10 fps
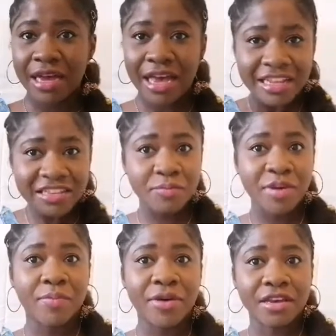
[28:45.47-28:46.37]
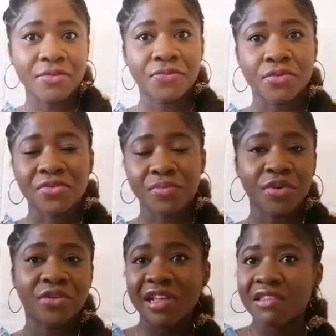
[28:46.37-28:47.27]
I had this backpack in front of me
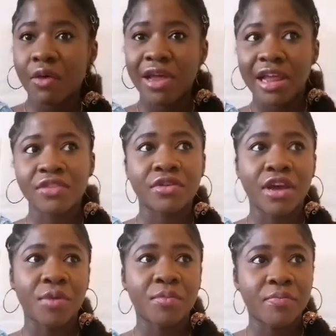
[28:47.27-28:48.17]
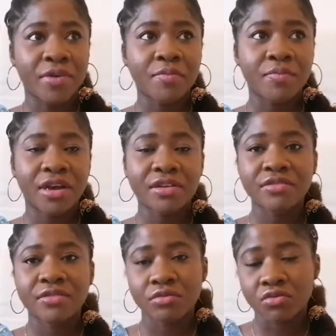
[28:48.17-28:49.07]
because that's how I like to carry my
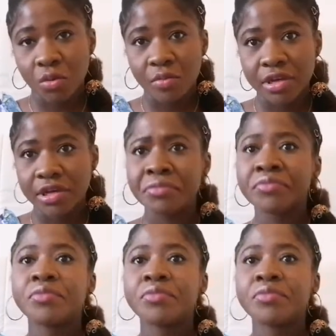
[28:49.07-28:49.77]
backpacks normally.